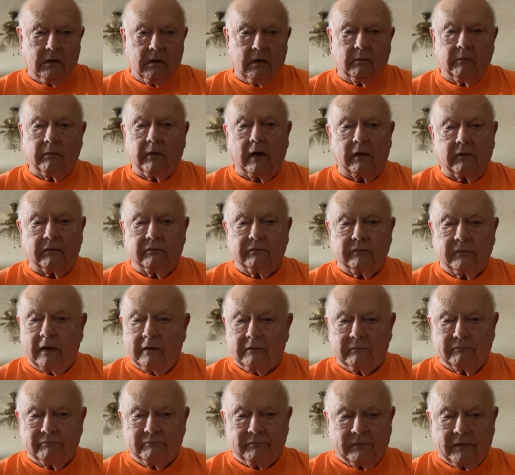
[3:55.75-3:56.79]

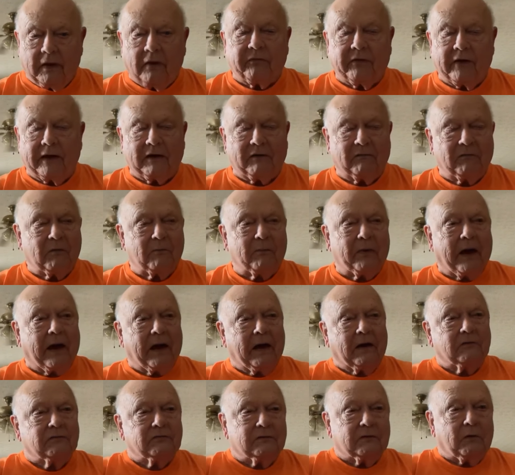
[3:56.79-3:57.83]
A thing of the
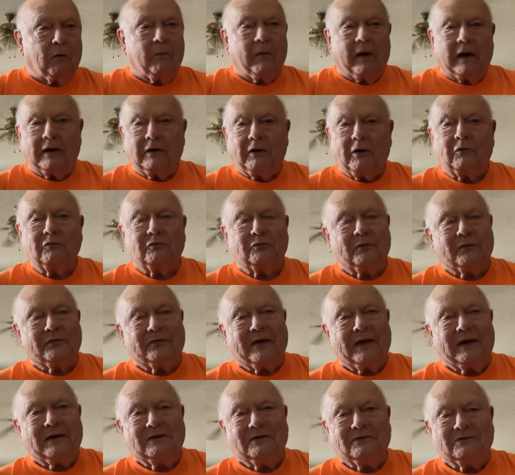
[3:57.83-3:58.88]
past. Nobody knows what
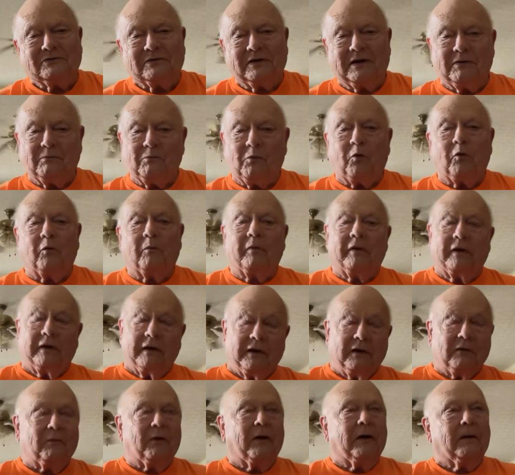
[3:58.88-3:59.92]
that is anymore. But
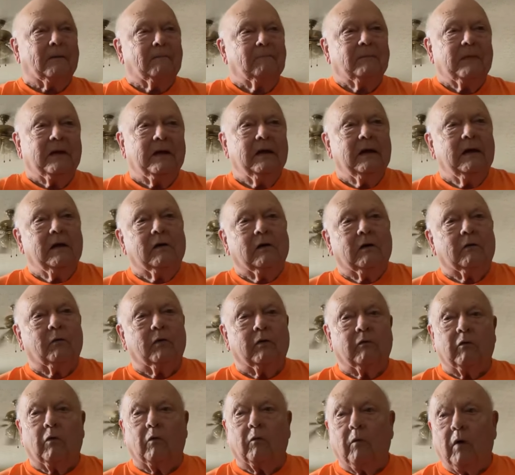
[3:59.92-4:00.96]
anyway, we
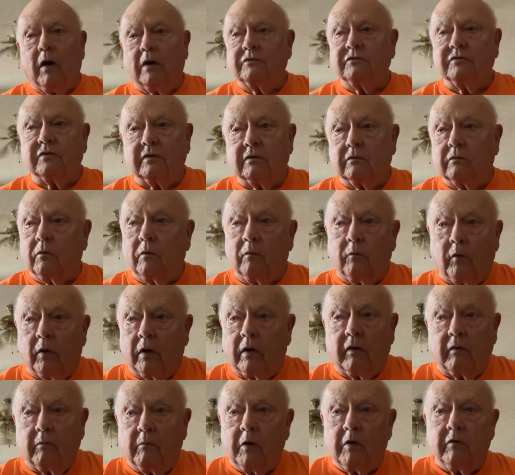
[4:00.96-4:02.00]
were watching one of
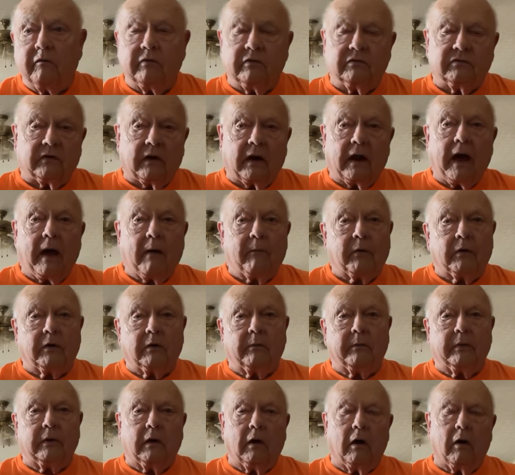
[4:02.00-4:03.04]
the movies that happened to
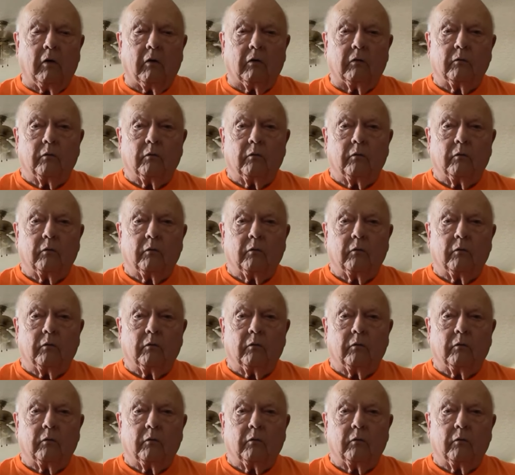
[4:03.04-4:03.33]
be on